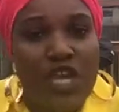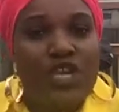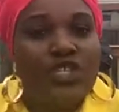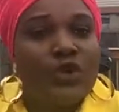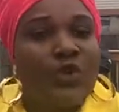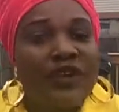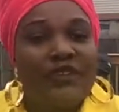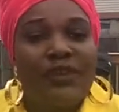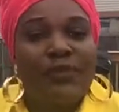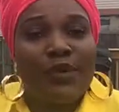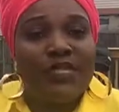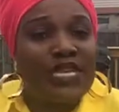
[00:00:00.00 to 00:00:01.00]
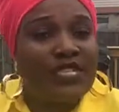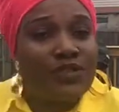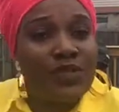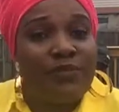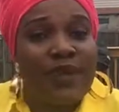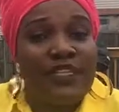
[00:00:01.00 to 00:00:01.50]
So whatever protein
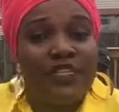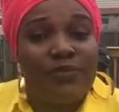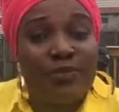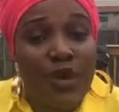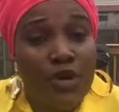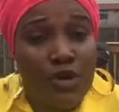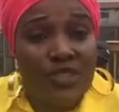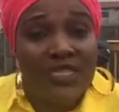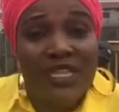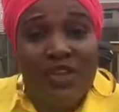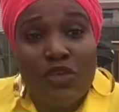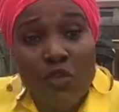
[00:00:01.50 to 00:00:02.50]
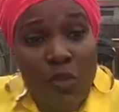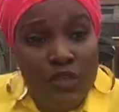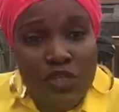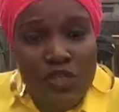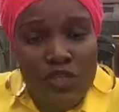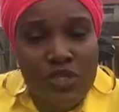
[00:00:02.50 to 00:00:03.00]
treatment products that you want
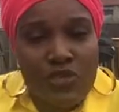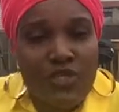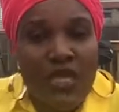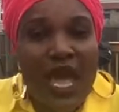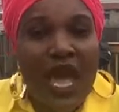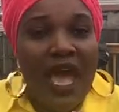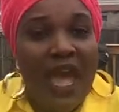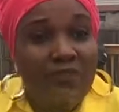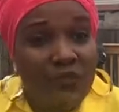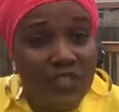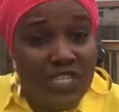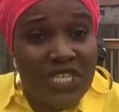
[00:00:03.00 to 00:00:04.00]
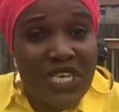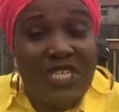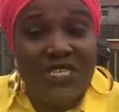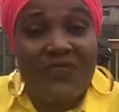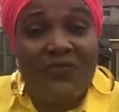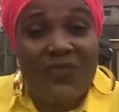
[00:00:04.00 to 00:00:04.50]
to use, Afogy
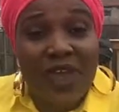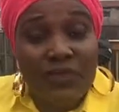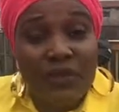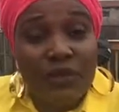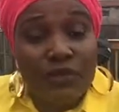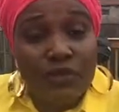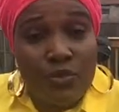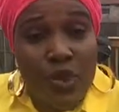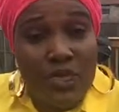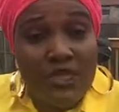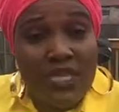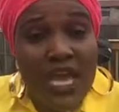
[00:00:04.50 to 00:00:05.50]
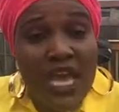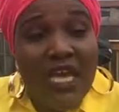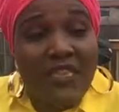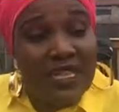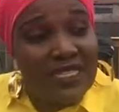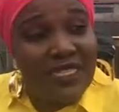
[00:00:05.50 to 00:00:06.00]
is a very good one.
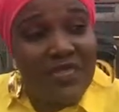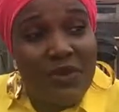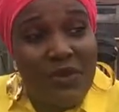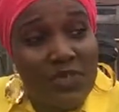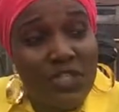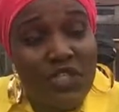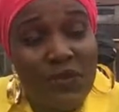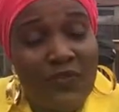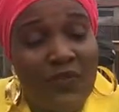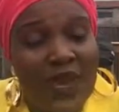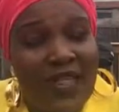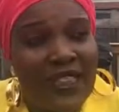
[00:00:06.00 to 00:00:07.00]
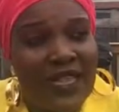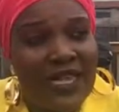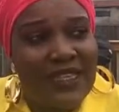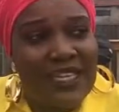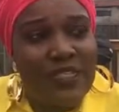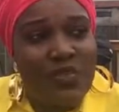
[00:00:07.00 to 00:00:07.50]
That's the one so far. And then
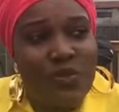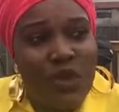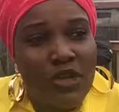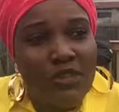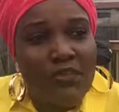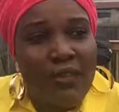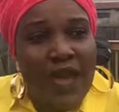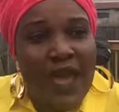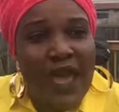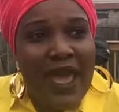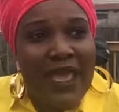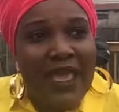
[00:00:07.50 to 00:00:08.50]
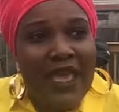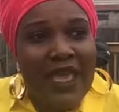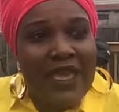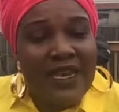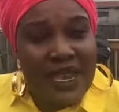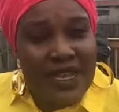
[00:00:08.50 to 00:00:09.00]
there's one by
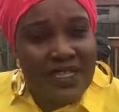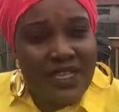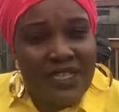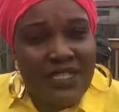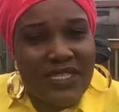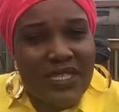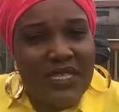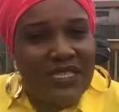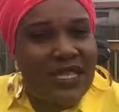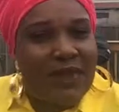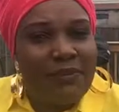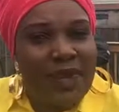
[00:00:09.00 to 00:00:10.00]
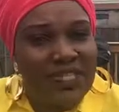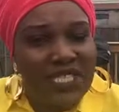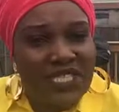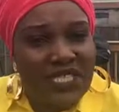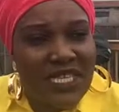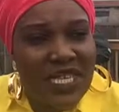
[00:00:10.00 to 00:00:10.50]
Nexus, is
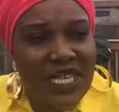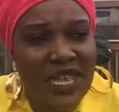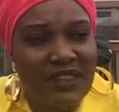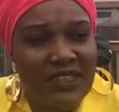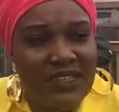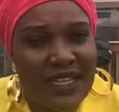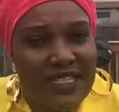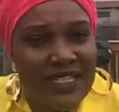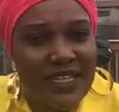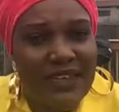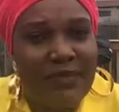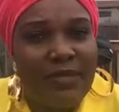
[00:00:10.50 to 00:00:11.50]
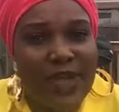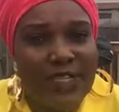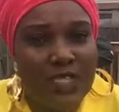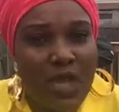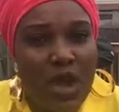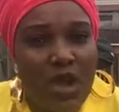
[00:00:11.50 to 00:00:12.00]
Emergency. I think that's the name that it's
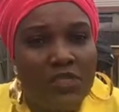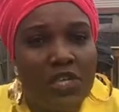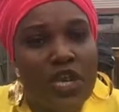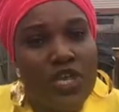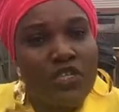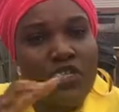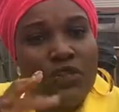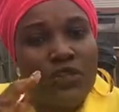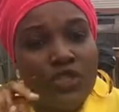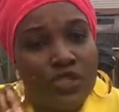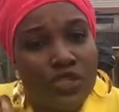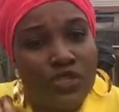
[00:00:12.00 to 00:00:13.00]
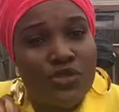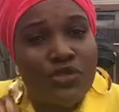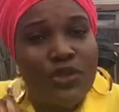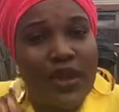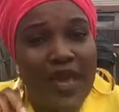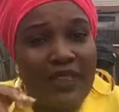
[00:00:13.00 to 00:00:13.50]
called. So those
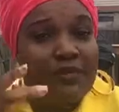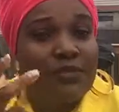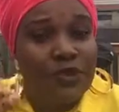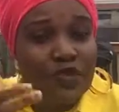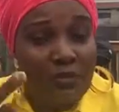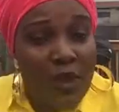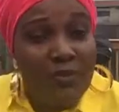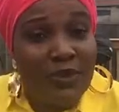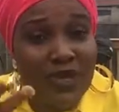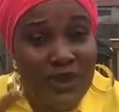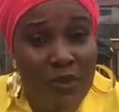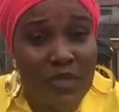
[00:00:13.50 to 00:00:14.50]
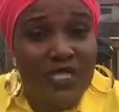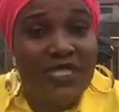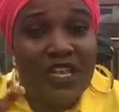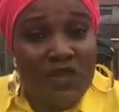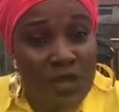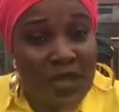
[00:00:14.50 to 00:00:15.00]
two are the most popular ones
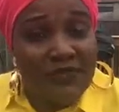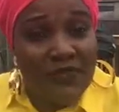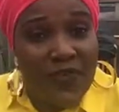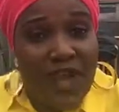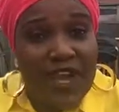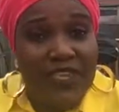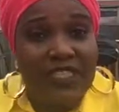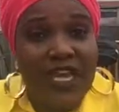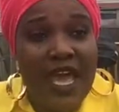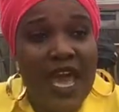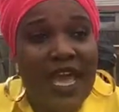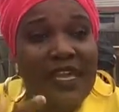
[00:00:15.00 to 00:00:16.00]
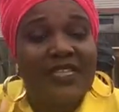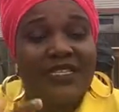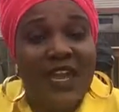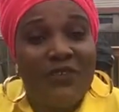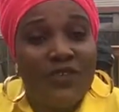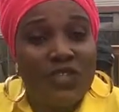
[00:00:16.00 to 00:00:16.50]
that you can find. At least
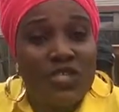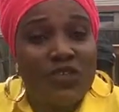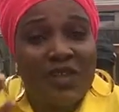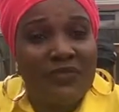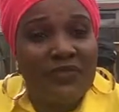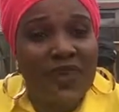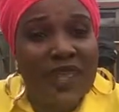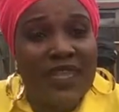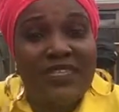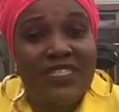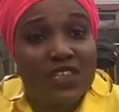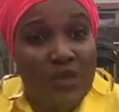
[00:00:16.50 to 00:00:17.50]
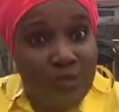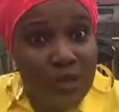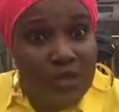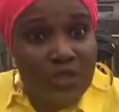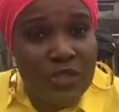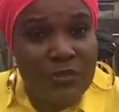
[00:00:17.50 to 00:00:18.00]
Afogy, you can find that in your
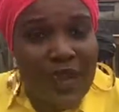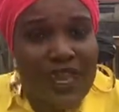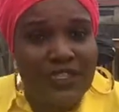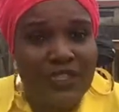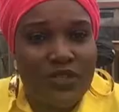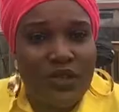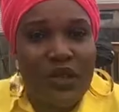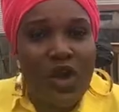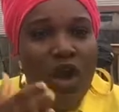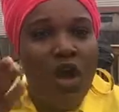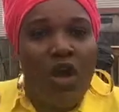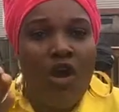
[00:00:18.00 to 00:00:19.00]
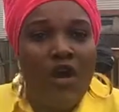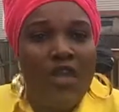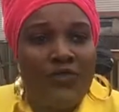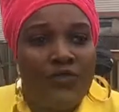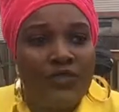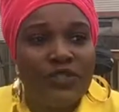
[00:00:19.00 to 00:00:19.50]
beauty supply store or
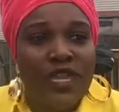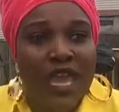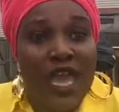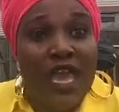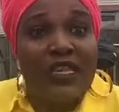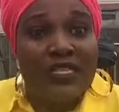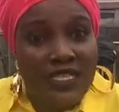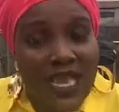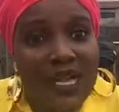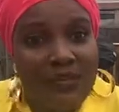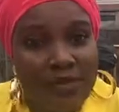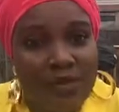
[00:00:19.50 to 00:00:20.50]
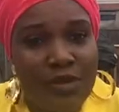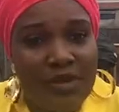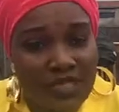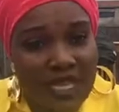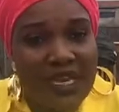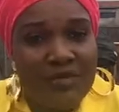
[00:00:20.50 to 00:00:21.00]
even in Sally Beauty.
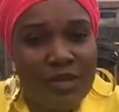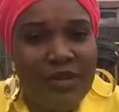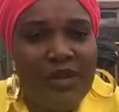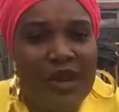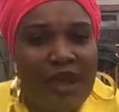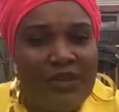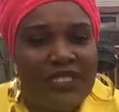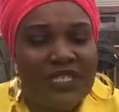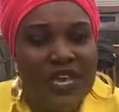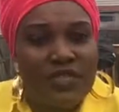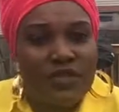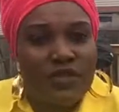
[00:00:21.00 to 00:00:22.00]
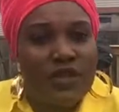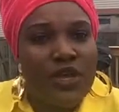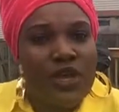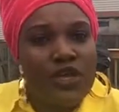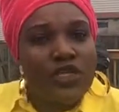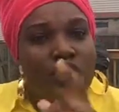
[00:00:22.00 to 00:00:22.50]
Sally Beauty carries that too.
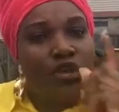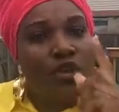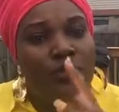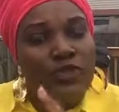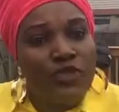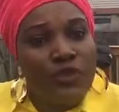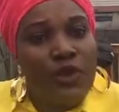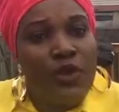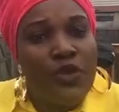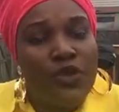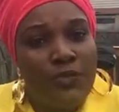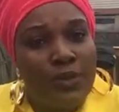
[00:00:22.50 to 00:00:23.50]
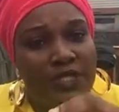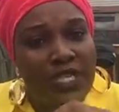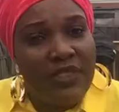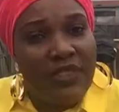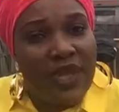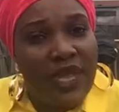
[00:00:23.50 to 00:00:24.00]
So you put
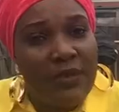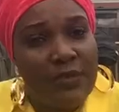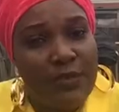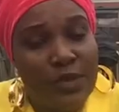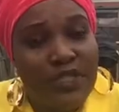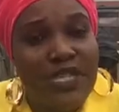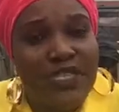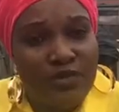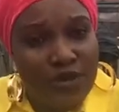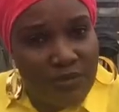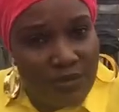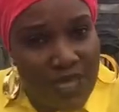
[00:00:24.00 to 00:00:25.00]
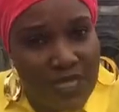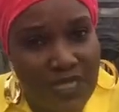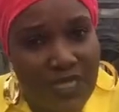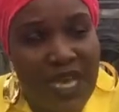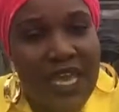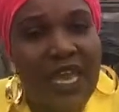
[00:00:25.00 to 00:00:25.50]
in the protein treatment
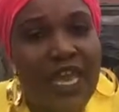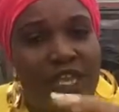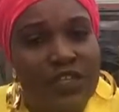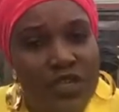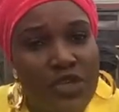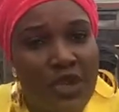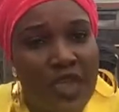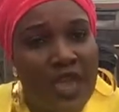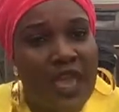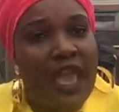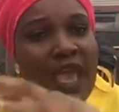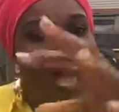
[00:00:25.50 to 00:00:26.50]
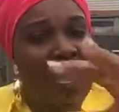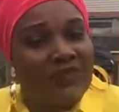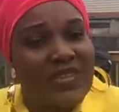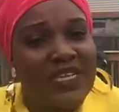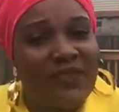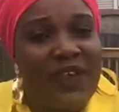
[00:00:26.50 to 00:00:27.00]
into your hair
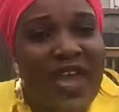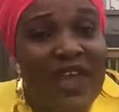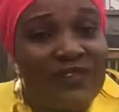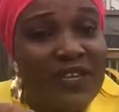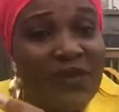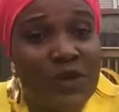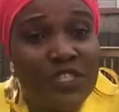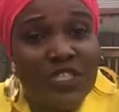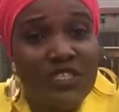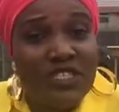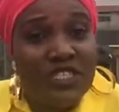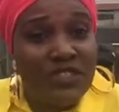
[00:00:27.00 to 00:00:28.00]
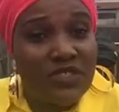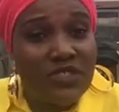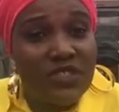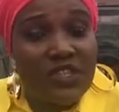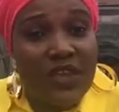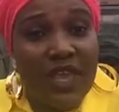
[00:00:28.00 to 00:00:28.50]
after washing
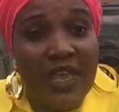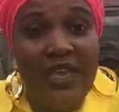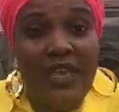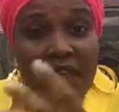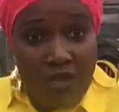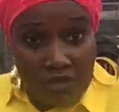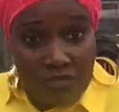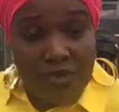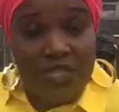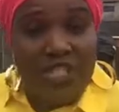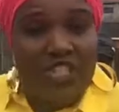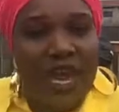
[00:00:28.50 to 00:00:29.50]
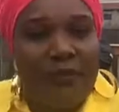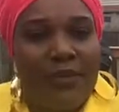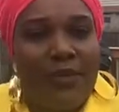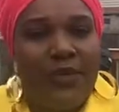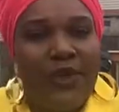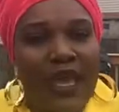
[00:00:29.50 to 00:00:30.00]
your hair with the
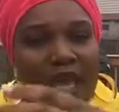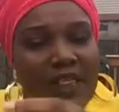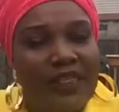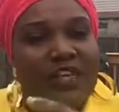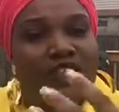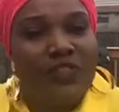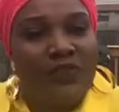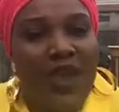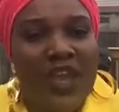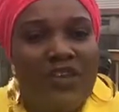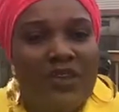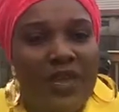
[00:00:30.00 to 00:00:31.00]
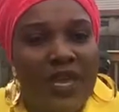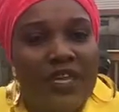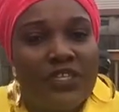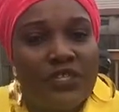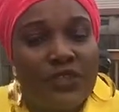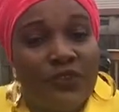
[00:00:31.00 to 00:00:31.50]
shampoo, and then you divide your hair
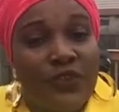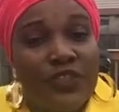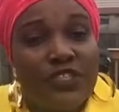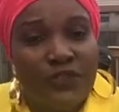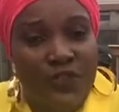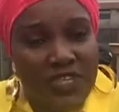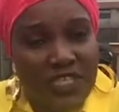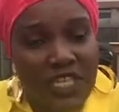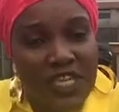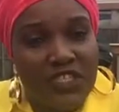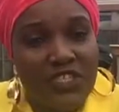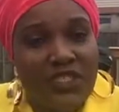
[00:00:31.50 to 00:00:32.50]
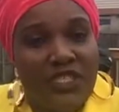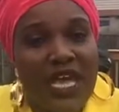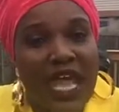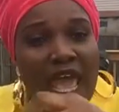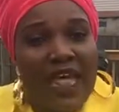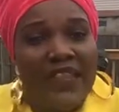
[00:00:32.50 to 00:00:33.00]
into 4 different sections,
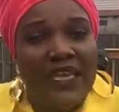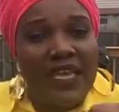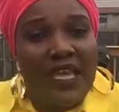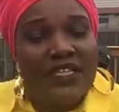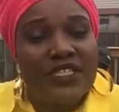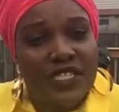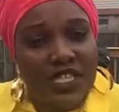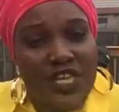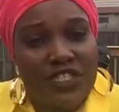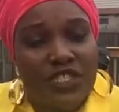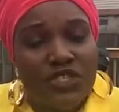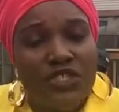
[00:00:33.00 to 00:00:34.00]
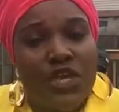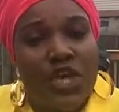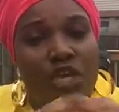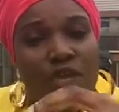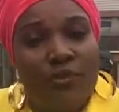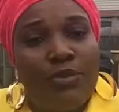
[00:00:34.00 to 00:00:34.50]
and then each section
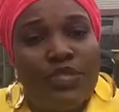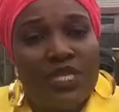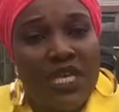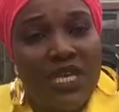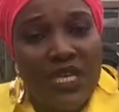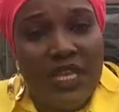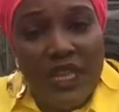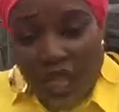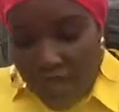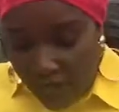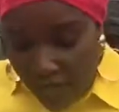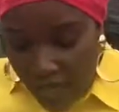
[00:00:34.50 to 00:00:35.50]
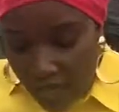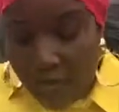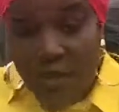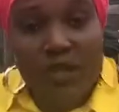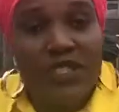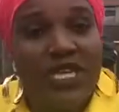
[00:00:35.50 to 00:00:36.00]
you put in the
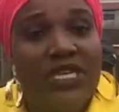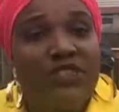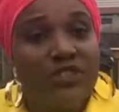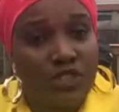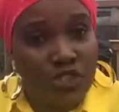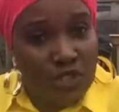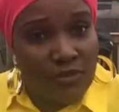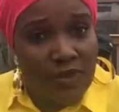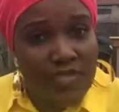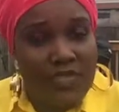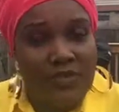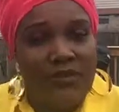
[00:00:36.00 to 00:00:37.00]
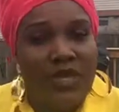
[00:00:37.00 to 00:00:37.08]
protein treatment.